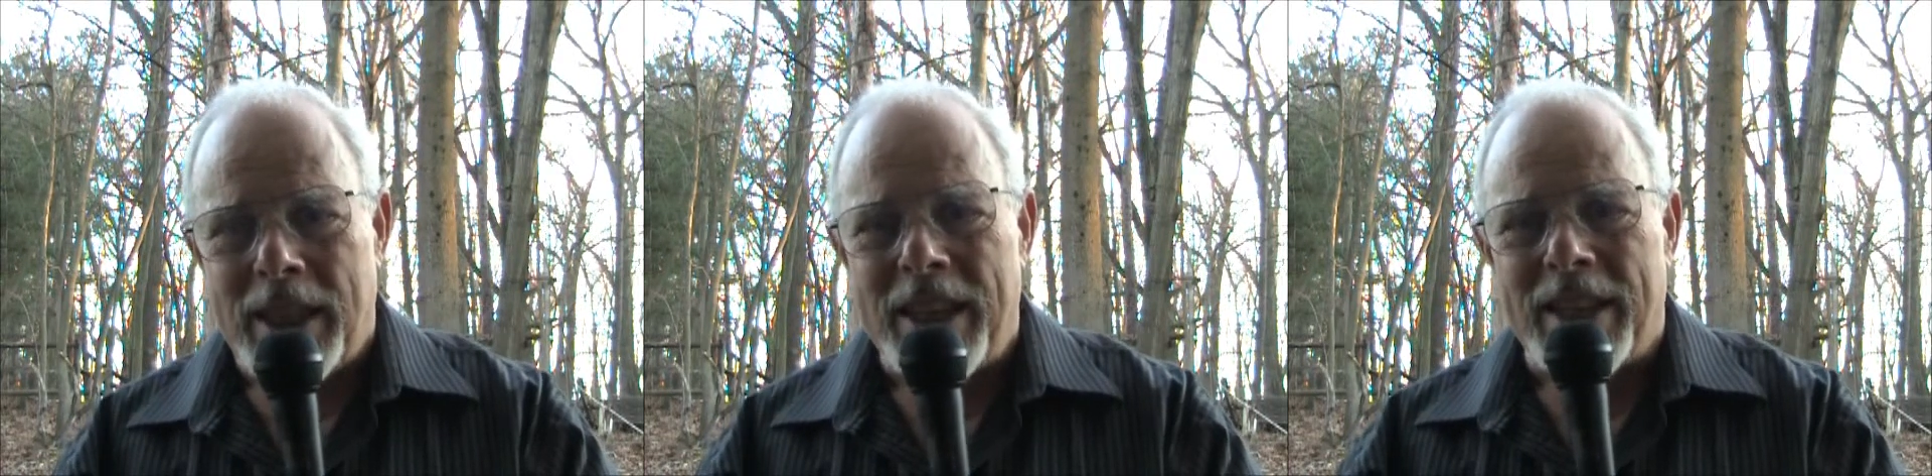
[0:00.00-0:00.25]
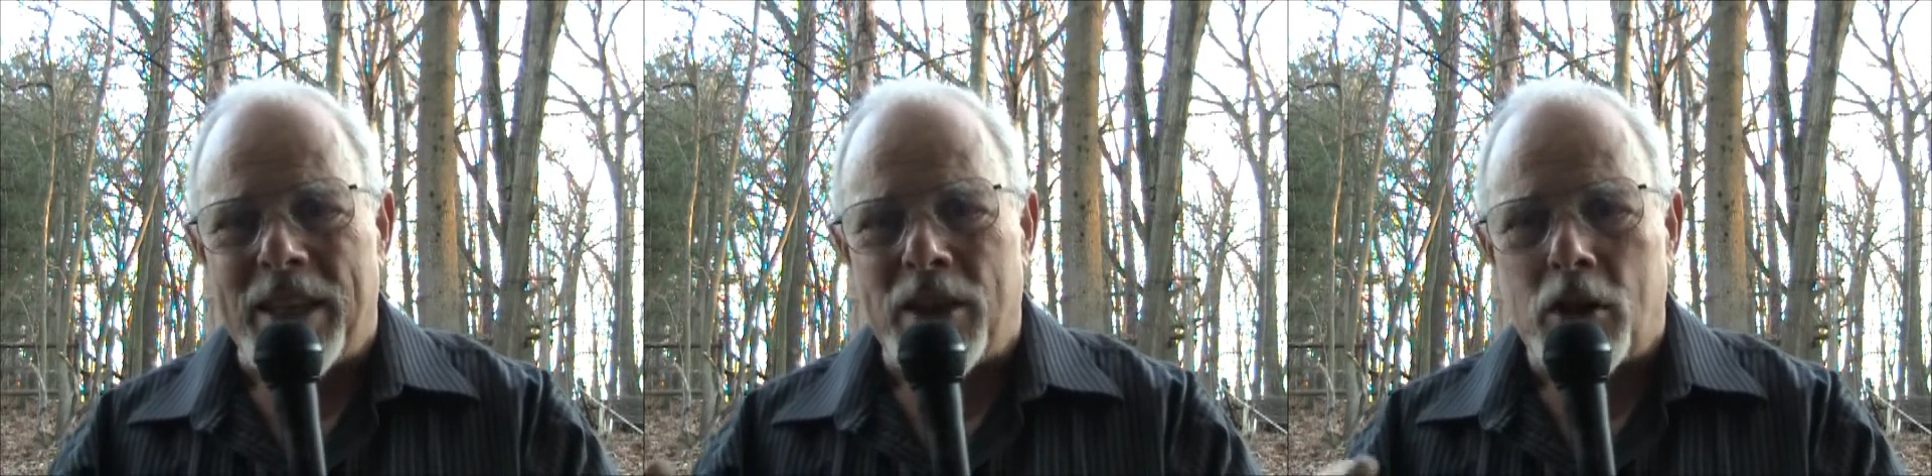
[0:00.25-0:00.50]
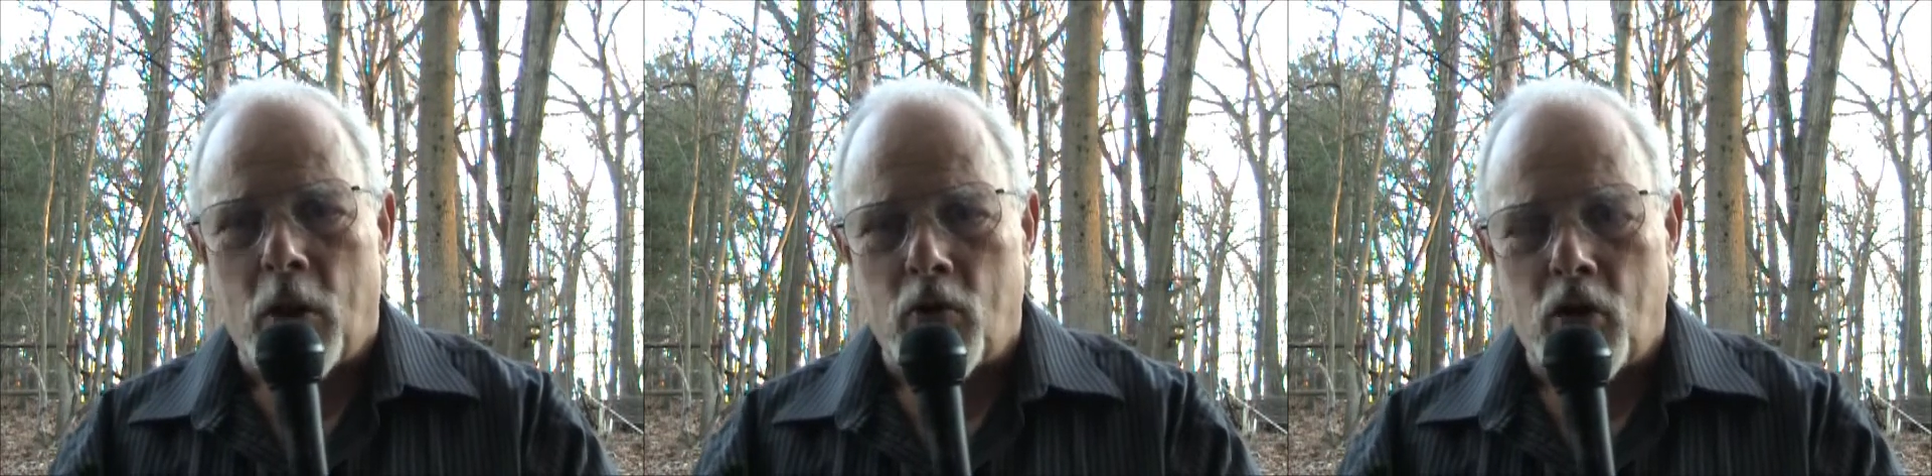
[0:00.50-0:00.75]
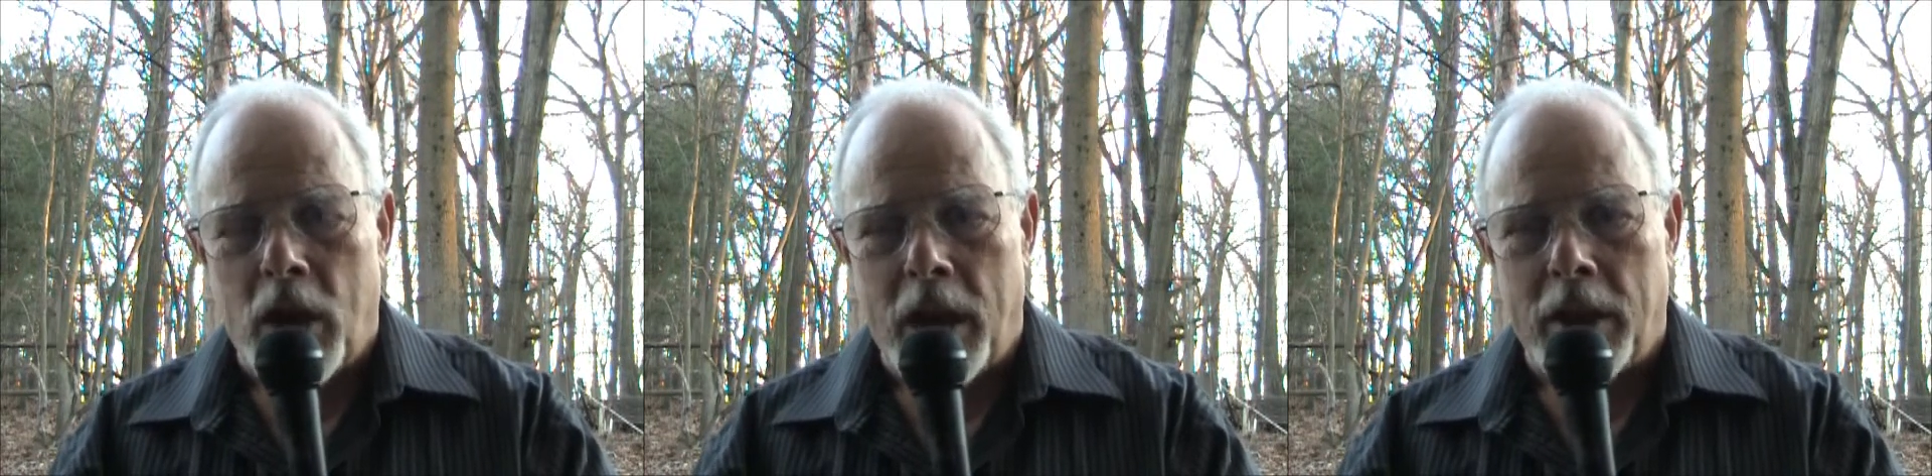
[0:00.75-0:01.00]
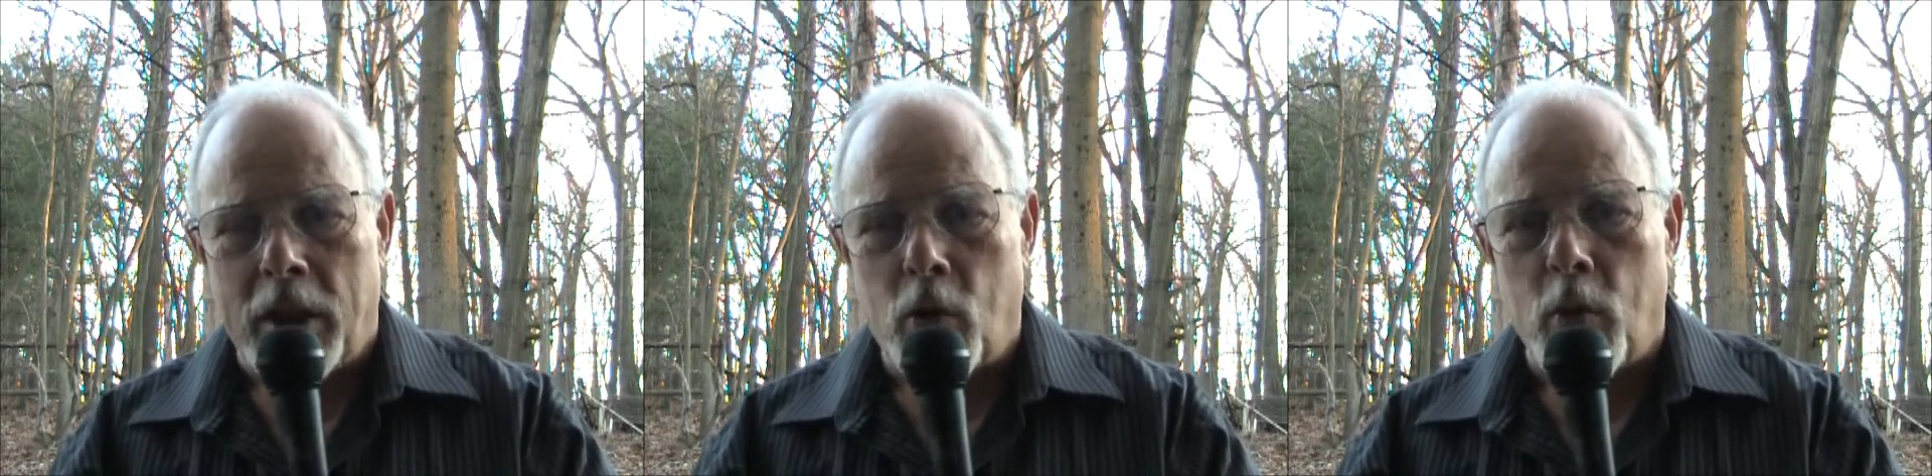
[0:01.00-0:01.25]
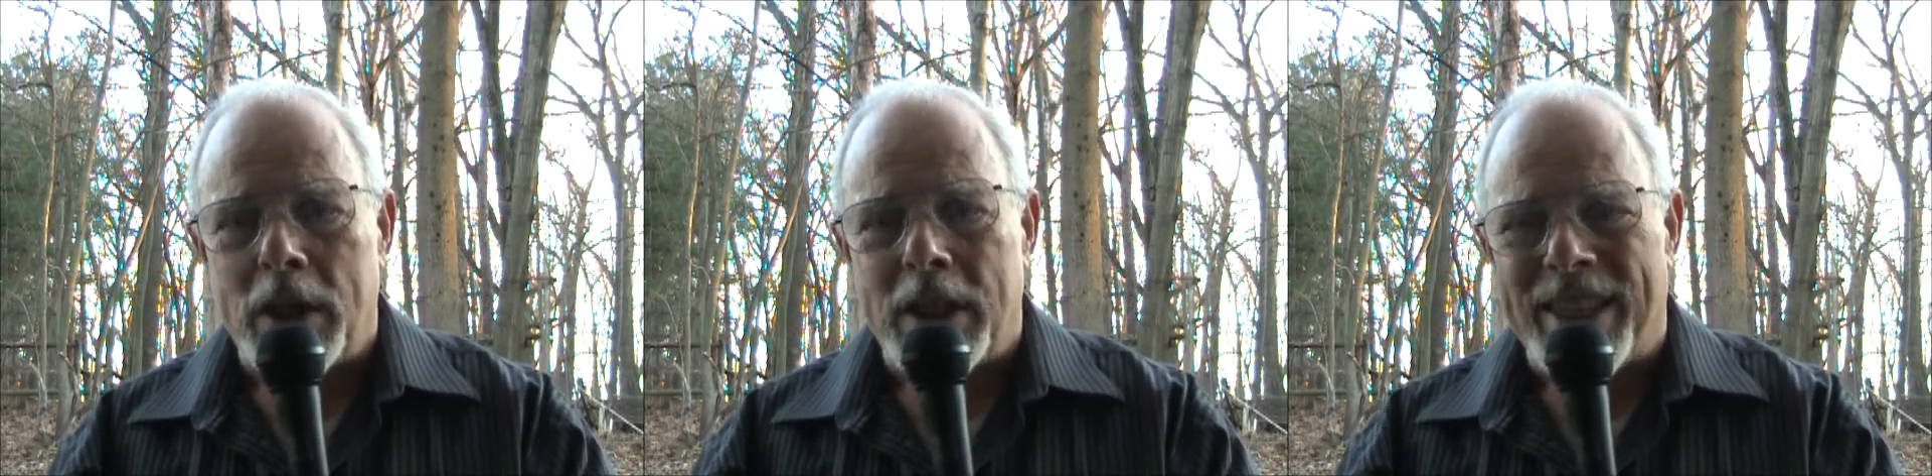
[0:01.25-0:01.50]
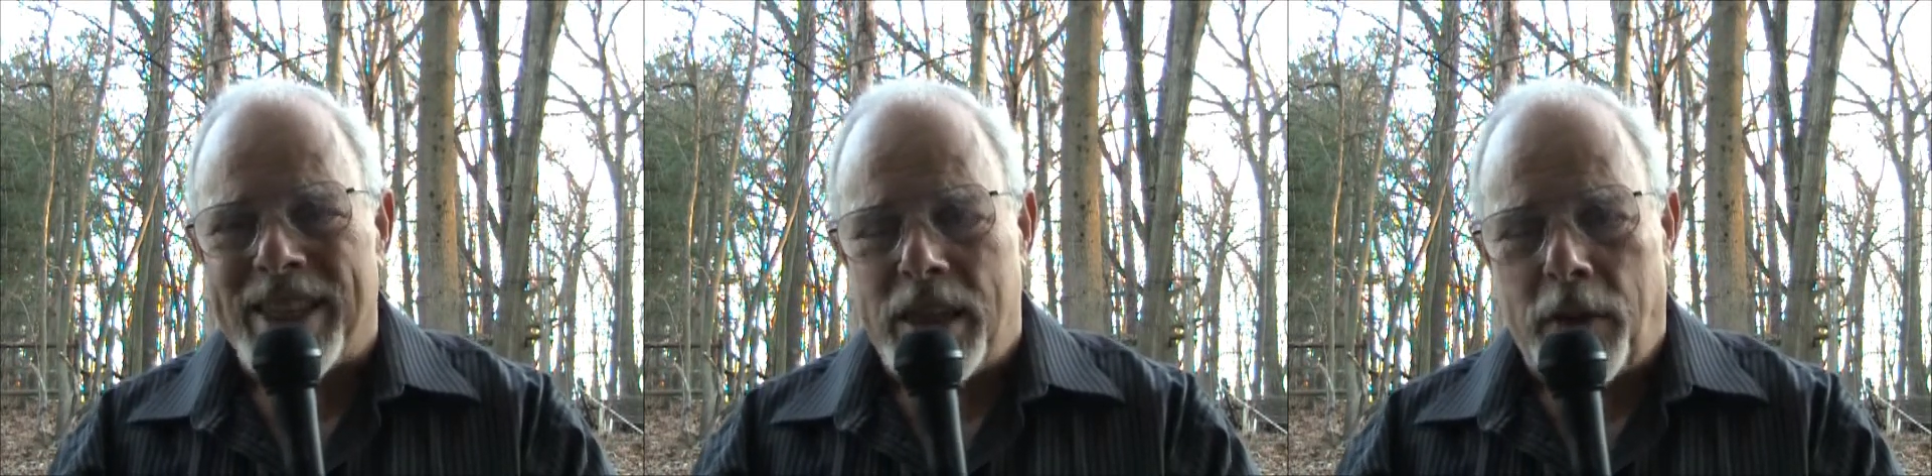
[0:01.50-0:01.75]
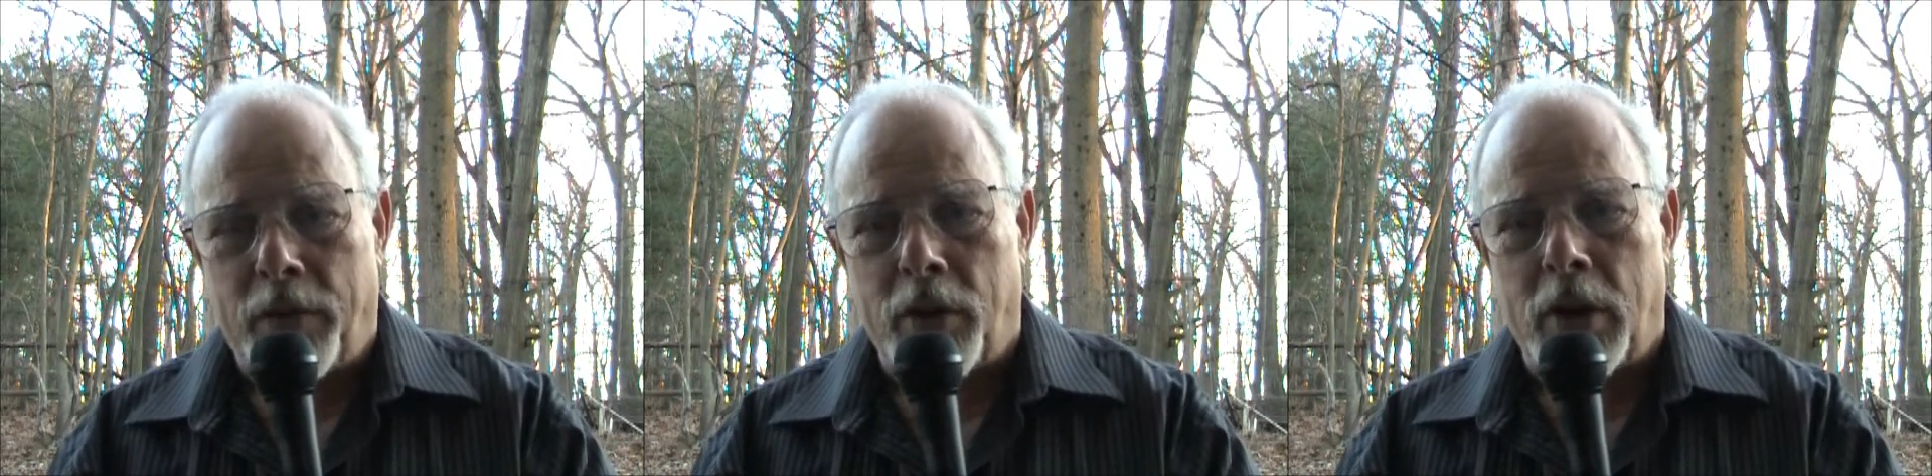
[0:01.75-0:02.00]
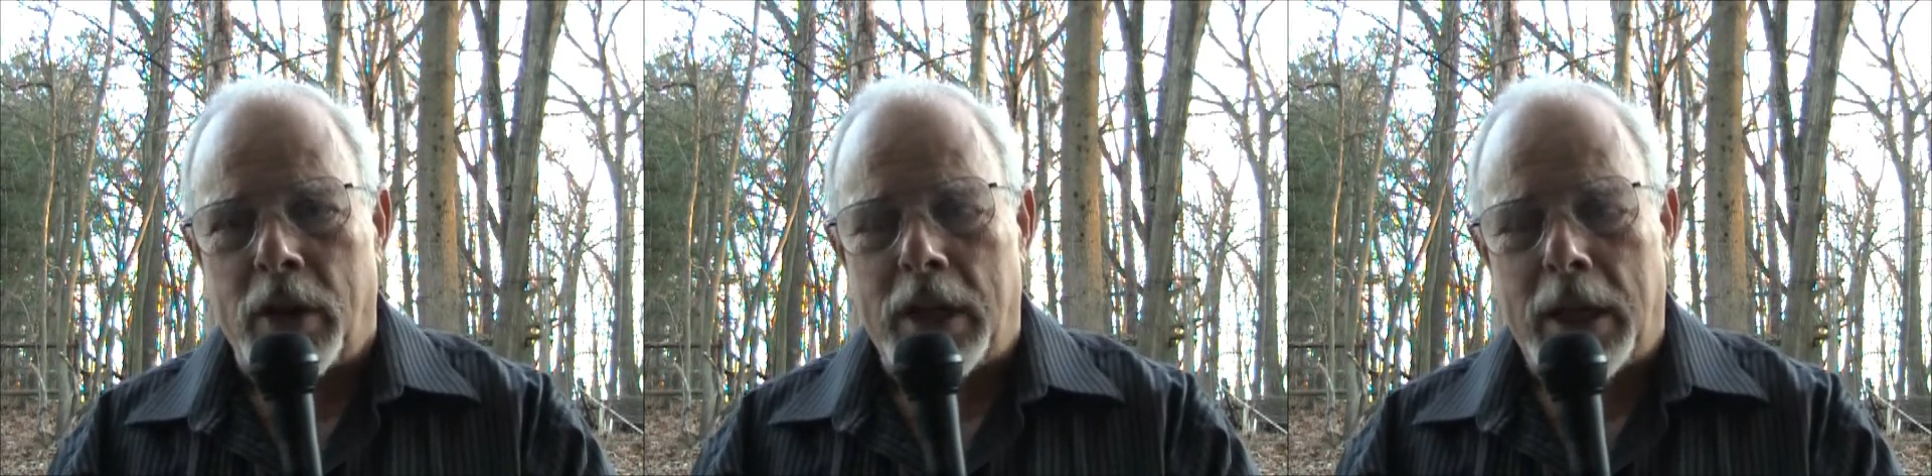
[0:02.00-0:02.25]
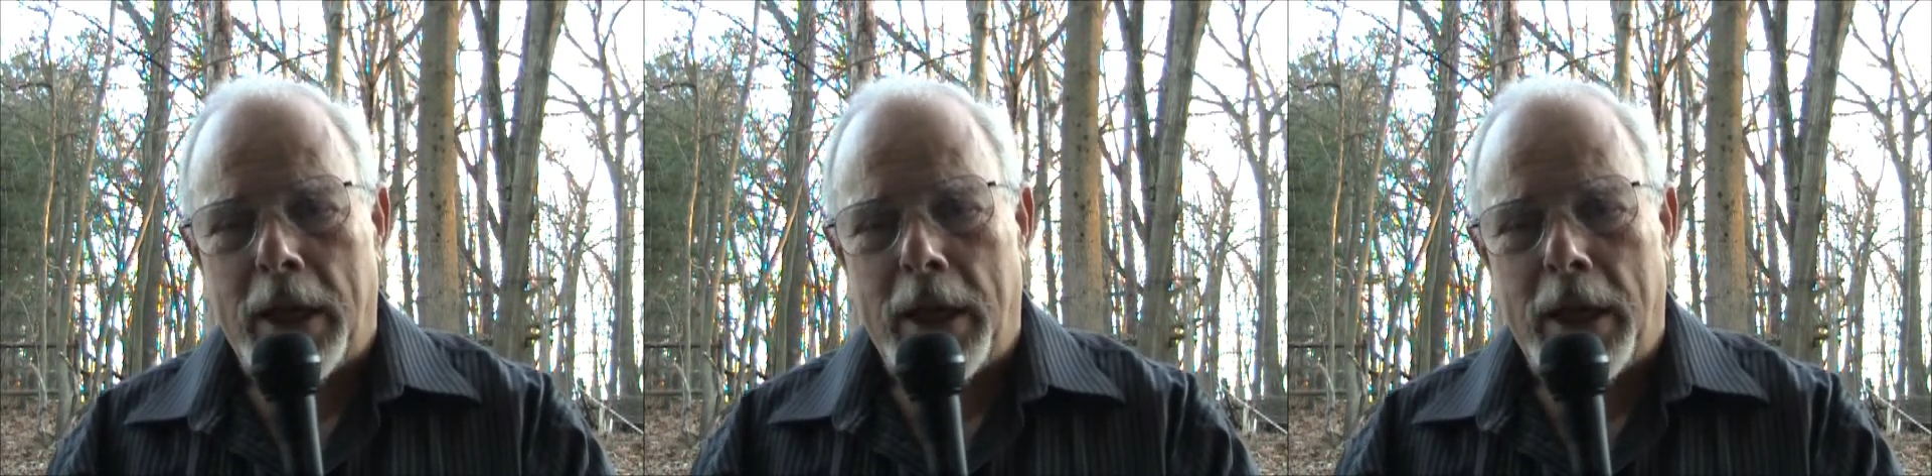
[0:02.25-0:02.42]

is associated with a different